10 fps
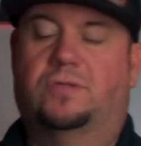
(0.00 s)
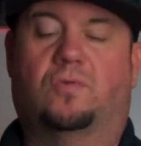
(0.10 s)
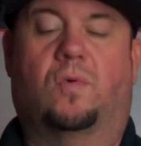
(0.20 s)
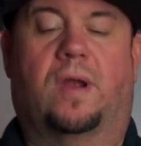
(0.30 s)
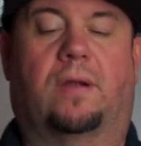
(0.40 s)

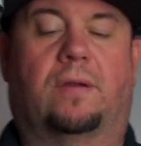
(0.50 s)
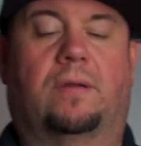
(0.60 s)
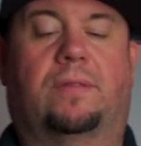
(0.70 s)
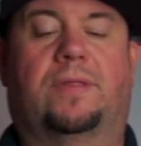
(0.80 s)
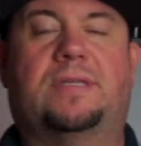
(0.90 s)
to
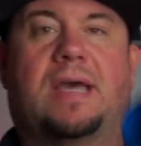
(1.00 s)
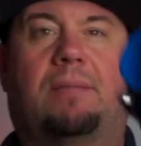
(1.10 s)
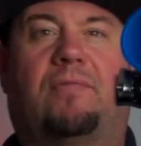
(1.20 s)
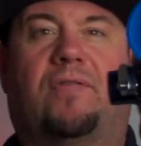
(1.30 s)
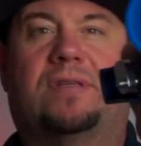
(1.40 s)
where the
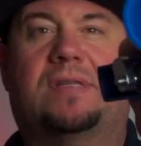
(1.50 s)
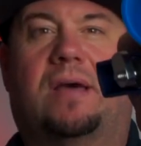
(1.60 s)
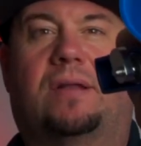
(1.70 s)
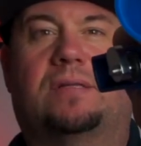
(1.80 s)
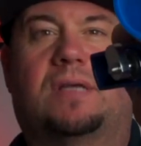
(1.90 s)
tab fits
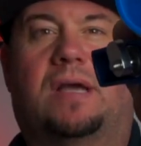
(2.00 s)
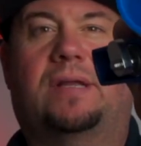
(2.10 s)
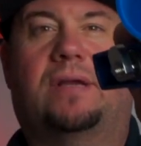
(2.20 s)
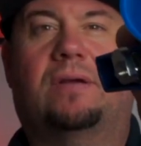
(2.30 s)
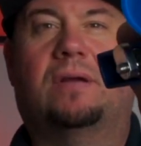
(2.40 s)
down
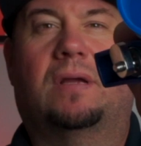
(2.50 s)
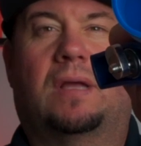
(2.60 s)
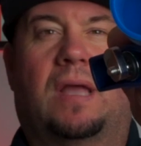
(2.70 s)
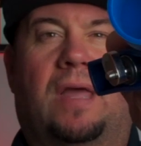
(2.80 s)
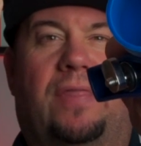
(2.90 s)
inside here.
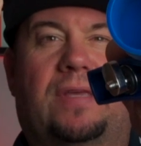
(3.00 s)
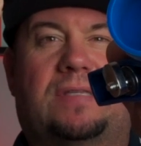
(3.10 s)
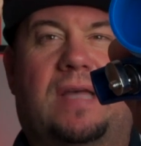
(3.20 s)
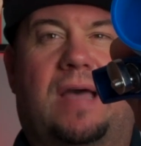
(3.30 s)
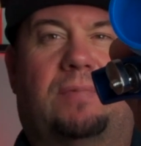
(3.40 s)

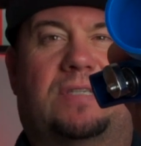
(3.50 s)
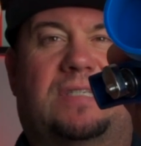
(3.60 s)
This tab is